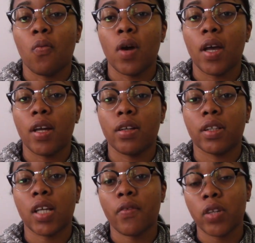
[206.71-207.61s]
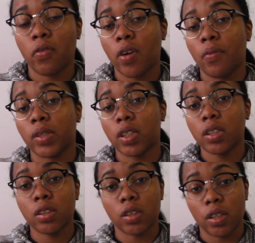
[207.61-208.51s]
When Kevin Durant was
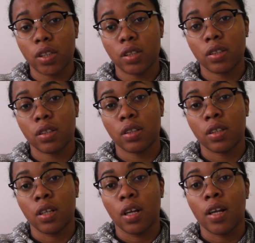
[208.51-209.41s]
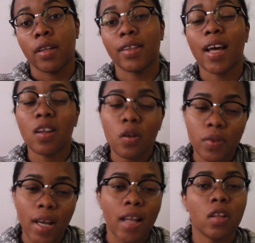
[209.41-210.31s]
injured, they had a little
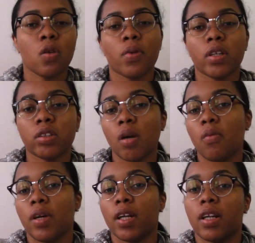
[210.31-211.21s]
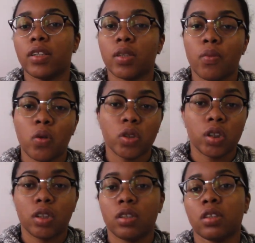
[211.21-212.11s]
they had a little bit of trouble getting into
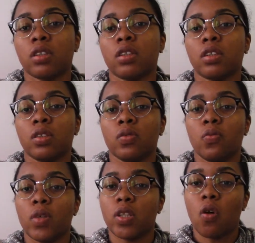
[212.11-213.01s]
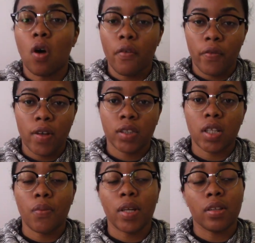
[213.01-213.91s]
motion with the offense.
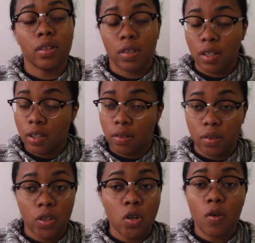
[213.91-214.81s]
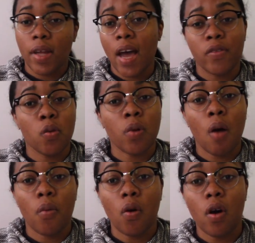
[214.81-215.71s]
I mean, you know they have no
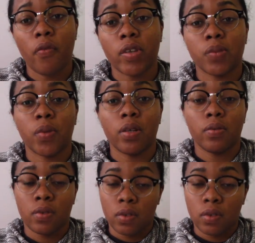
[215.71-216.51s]
problem with offense, but